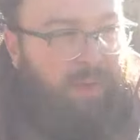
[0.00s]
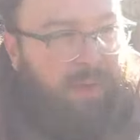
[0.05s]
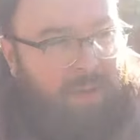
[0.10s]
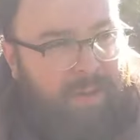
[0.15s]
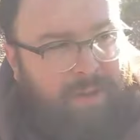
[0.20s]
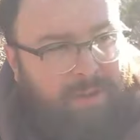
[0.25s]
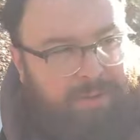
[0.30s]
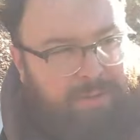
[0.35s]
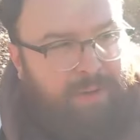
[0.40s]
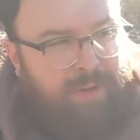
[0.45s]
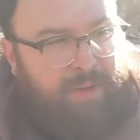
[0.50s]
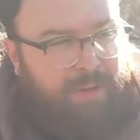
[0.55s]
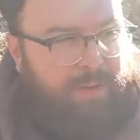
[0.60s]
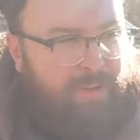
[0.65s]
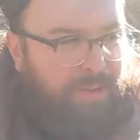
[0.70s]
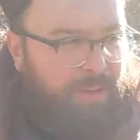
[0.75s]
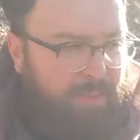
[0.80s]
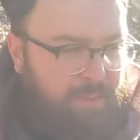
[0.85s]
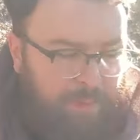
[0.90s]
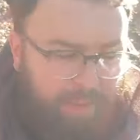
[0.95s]
That's
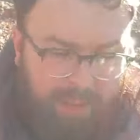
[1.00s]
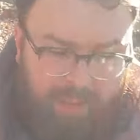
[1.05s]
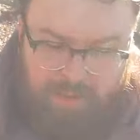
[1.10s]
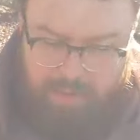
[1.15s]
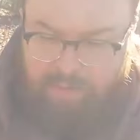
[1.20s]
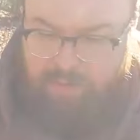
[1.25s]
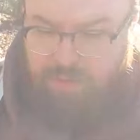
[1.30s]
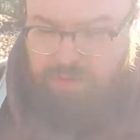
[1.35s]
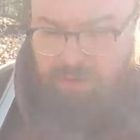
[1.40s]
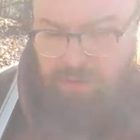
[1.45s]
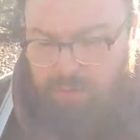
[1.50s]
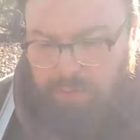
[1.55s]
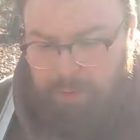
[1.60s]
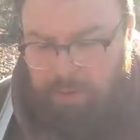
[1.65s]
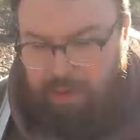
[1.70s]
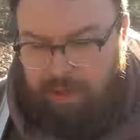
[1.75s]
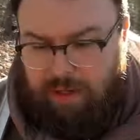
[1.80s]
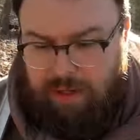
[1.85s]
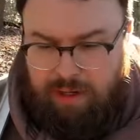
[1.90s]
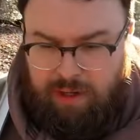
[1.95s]
probably a topic for another
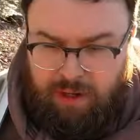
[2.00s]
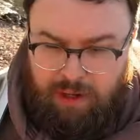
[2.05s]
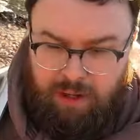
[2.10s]
video.